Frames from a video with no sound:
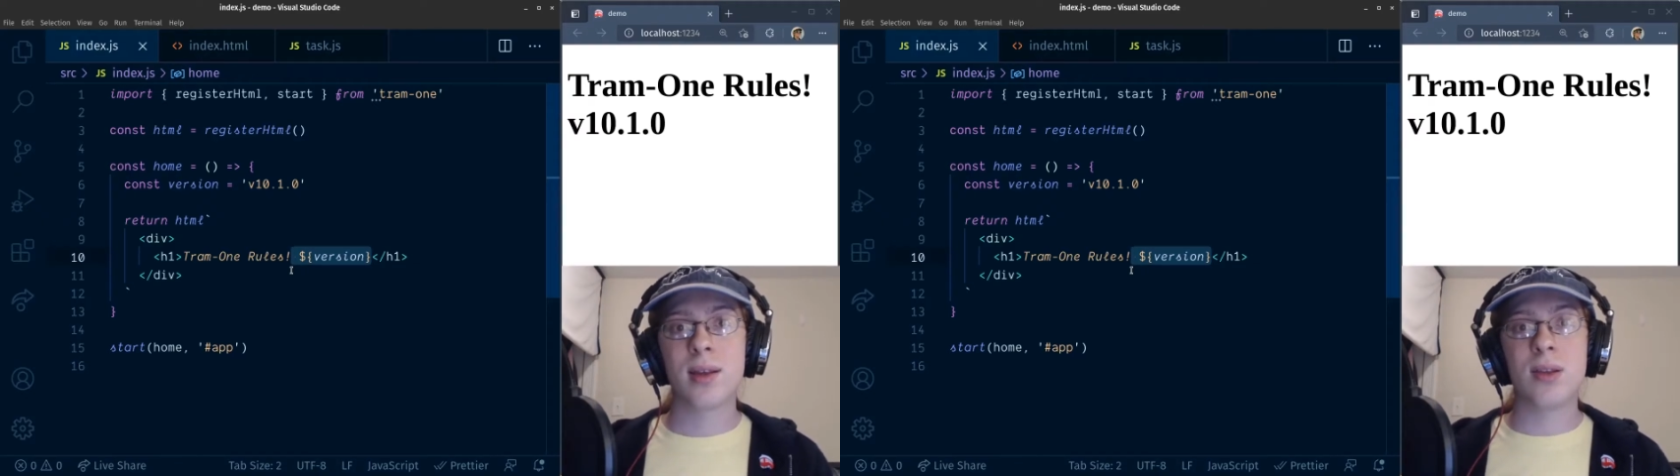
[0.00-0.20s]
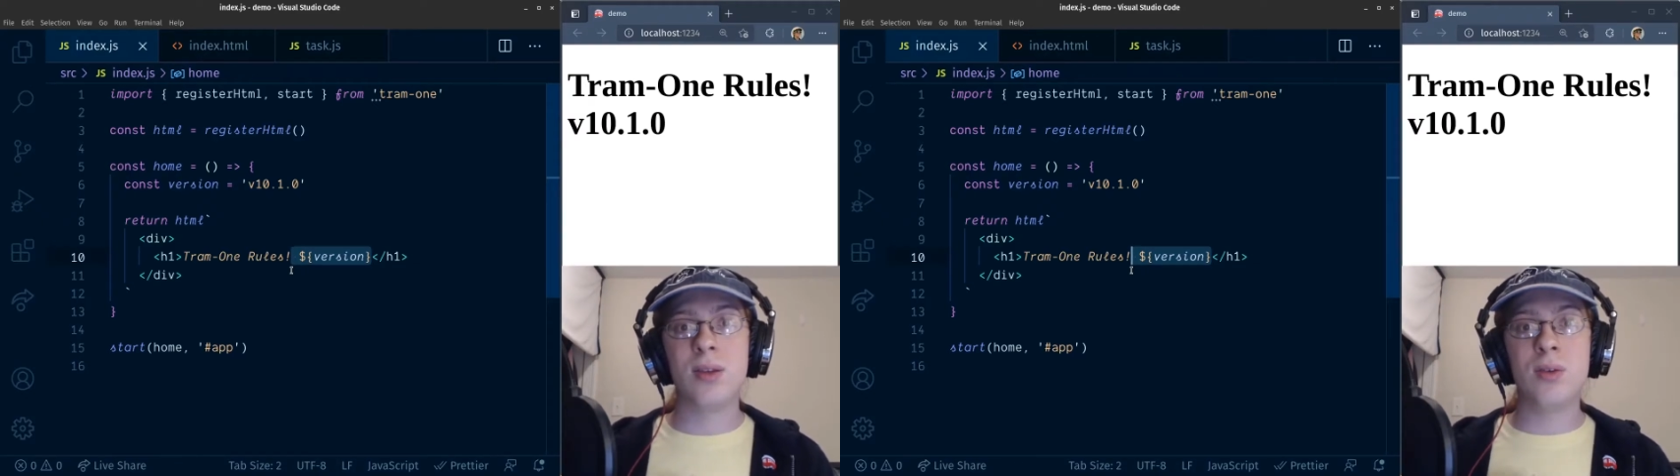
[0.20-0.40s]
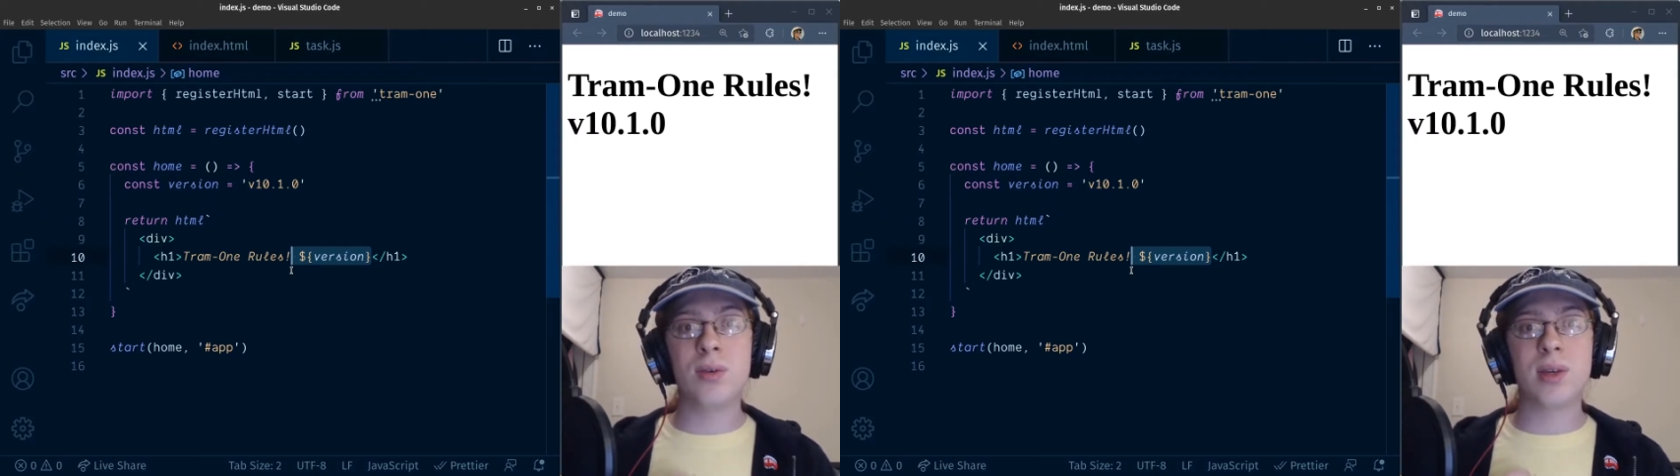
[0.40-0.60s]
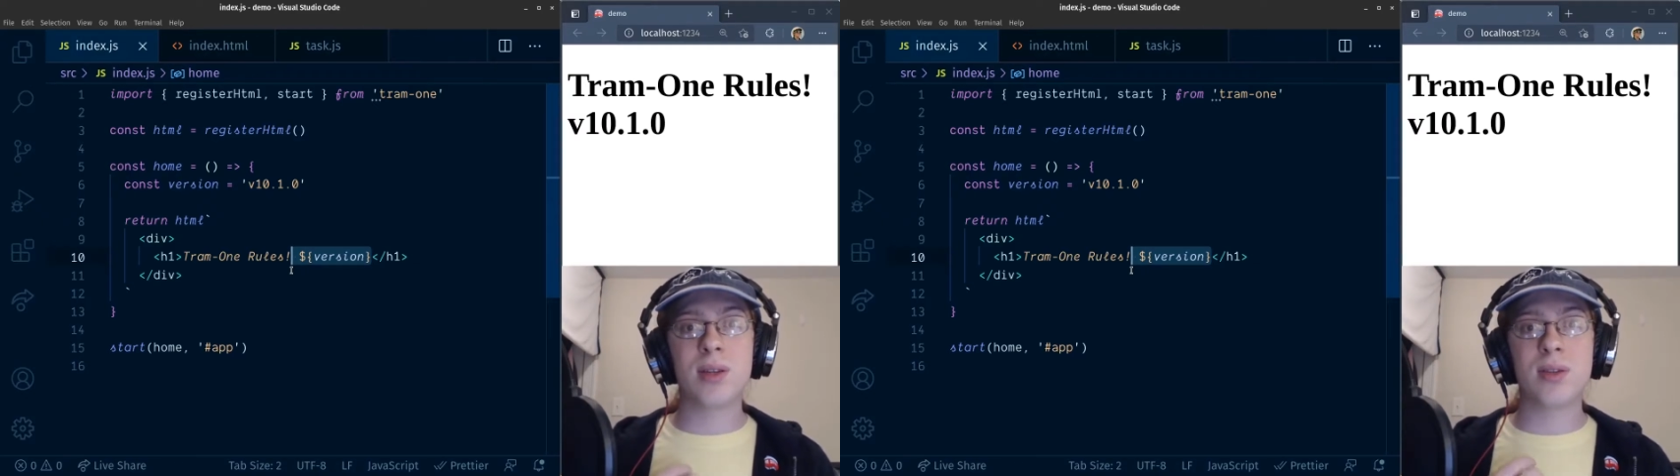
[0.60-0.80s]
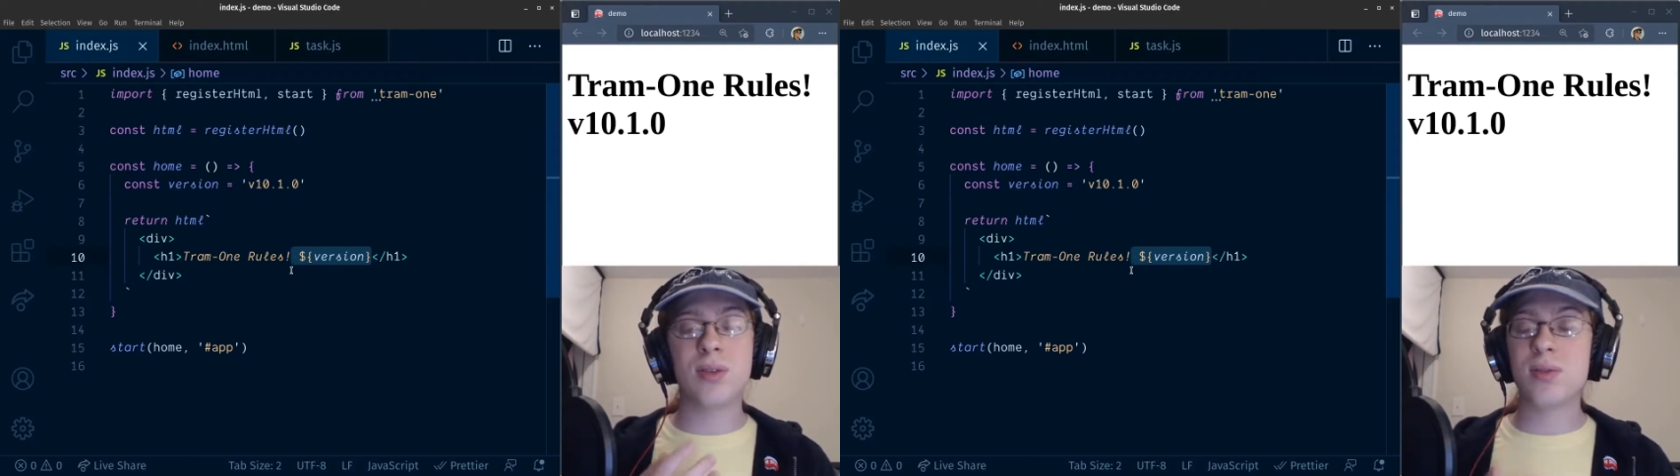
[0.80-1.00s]
You
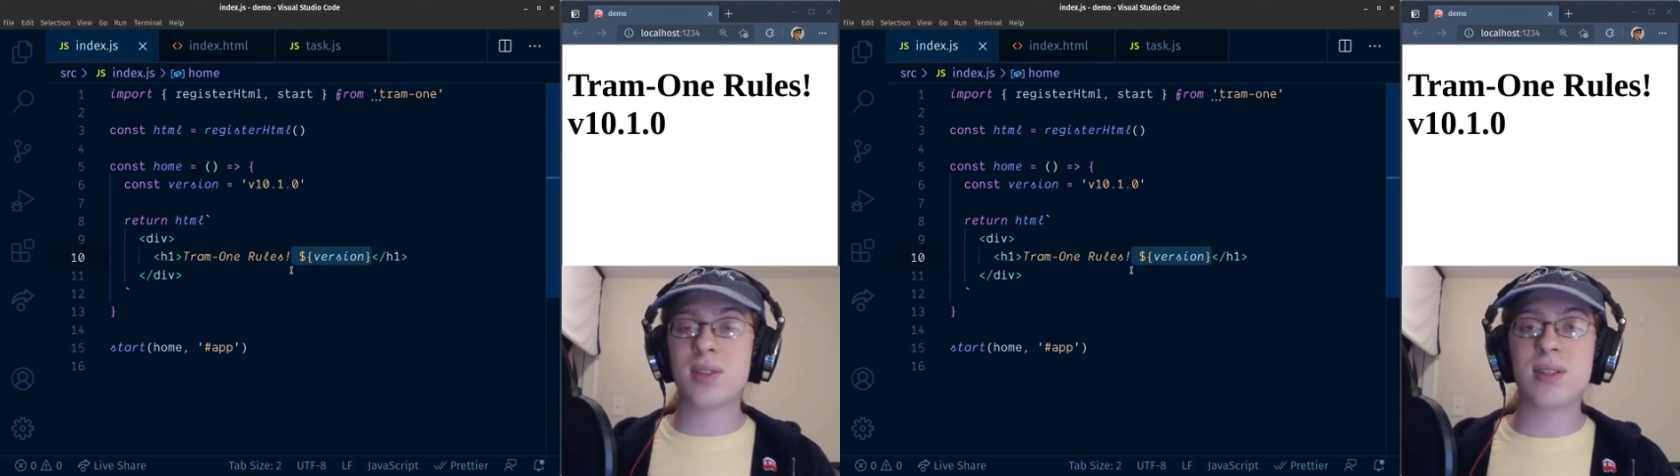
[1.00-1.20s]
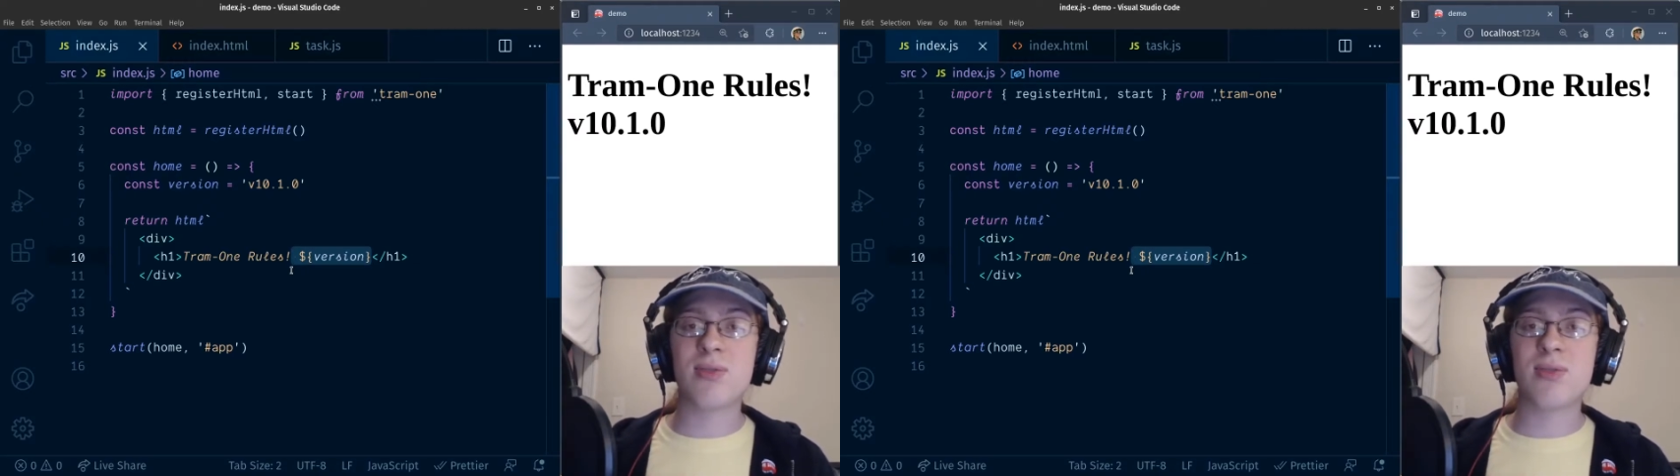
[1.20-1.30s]
can use these